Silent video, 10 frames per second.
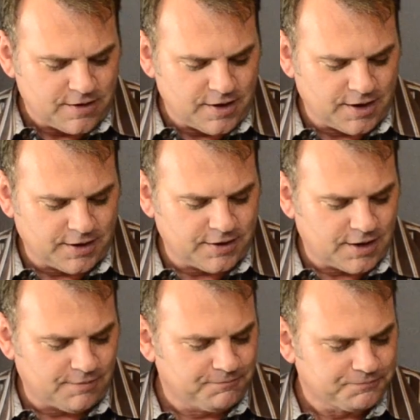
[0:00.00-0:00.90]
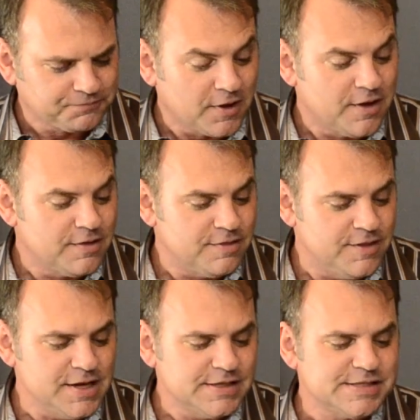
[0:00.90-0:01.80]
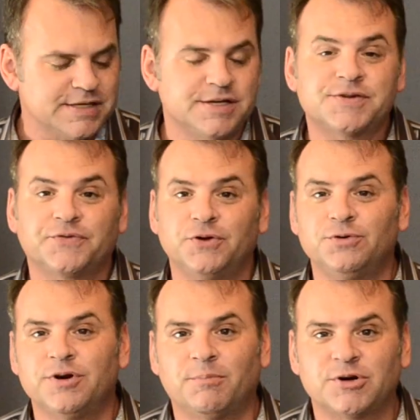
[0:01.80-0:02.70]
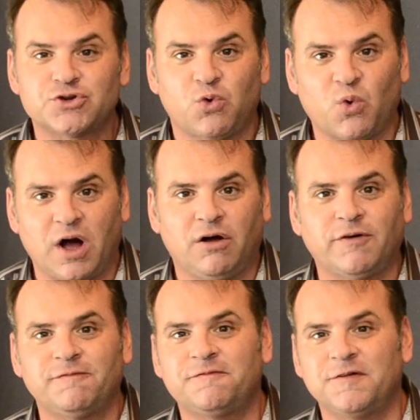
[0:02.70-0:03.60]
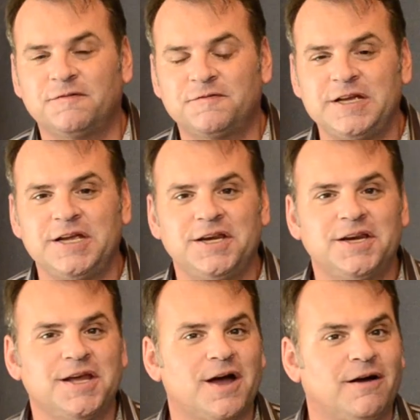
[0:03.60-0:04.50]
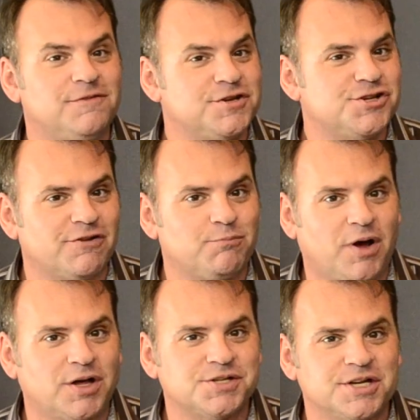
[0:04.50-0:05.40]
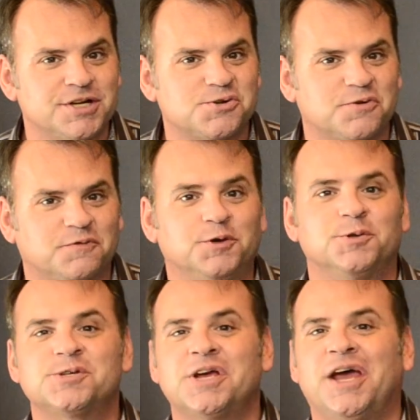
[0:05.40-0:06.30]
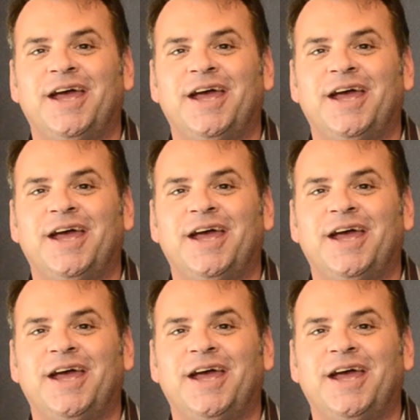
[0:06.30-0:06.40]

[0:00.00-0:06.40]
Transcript: And this is flute number 12 of 15 of the Jeff Ball Signature Flutes.